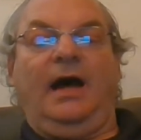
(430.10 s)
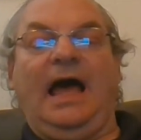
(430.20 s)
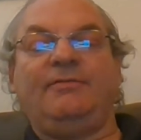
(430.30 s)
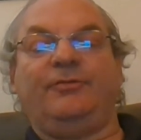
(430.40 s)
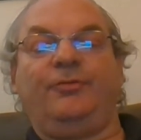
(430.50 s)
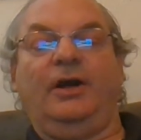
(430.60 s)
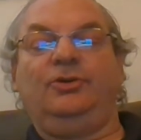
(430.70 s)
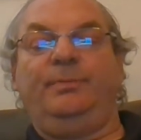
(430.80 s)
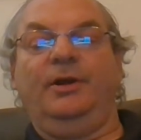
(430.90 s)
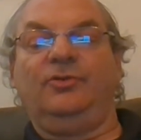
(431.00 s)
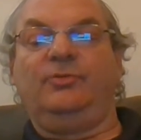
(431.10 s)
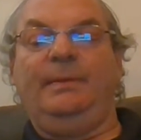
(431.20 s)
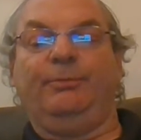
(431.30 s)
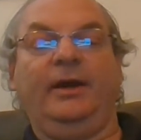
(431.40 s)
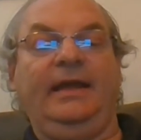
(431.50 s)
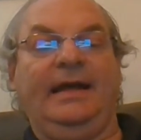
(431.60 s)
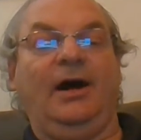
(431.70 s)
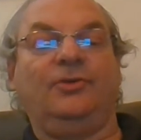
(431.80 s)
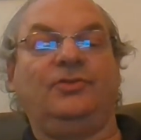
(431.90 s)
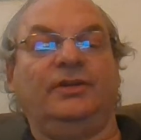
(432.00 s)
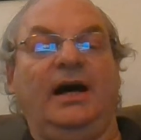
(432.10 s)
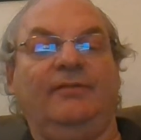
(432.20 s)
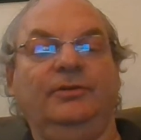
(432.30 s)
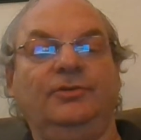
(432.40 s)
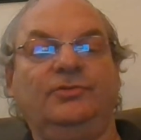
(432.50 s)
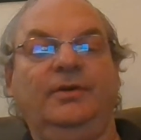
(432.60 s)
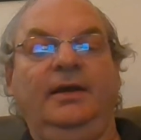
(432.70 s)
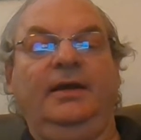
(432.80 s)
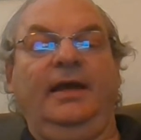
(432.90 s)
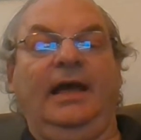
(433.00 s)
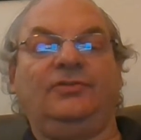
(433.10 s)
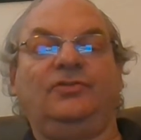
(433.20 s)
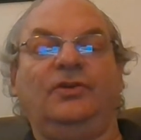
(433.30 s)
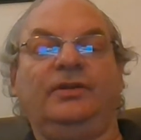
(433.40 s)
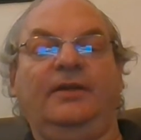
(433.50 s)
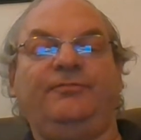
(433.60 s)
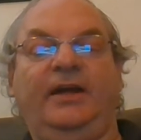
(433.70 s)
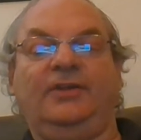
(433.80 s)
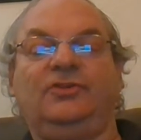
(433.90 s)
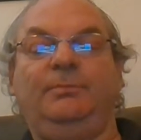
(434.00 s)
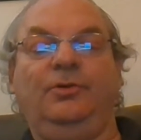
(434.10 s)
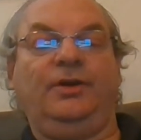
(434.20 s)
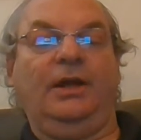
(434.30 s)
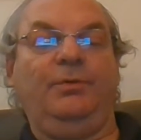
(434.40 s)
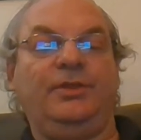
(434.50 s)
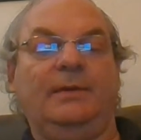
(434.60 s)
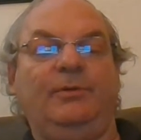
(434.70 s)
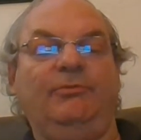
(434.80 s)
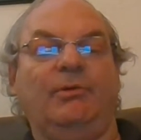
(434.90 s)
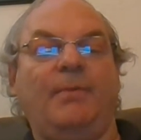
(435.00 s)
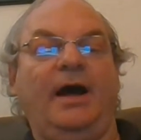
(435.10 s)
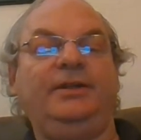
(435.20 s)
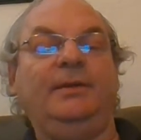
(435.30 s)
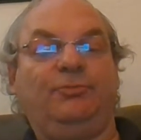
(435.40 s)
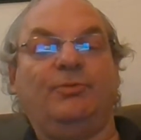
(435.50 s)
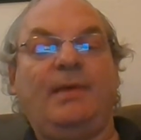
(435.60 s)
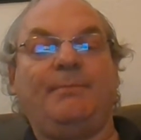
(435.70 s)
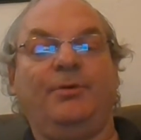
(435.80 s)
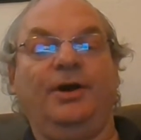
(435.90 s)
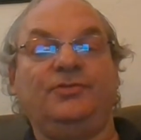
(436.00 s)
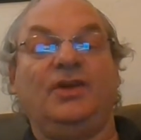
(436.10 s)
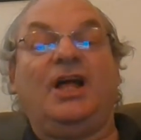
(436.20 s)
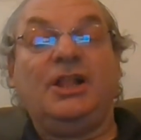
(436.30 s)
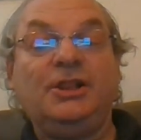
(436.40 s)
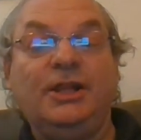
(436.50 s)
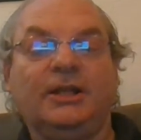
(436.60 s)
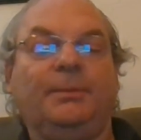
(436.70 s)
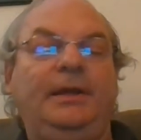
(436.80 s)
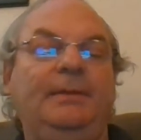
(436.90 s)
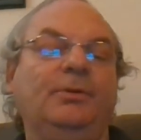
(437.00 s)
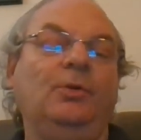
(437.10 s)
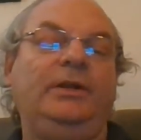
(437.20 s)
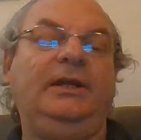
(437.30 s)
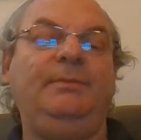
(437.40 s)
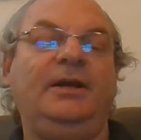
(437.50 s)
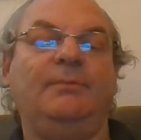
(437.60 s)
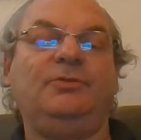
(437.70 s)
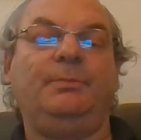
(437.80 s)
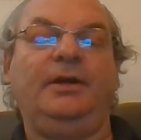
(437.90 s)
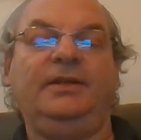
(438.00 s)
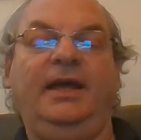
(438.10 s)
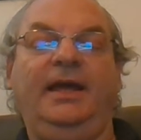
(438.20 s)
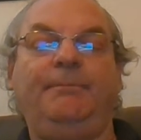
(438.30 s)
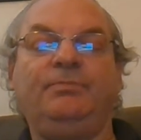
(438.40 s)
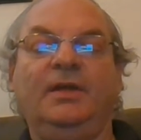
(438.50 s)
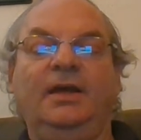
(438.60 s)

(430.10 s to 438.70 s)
I have a friend who appears to be breaking out as a novelist. As his internet fans communicate with him, we remind him to remember us little people when he becomes a big name.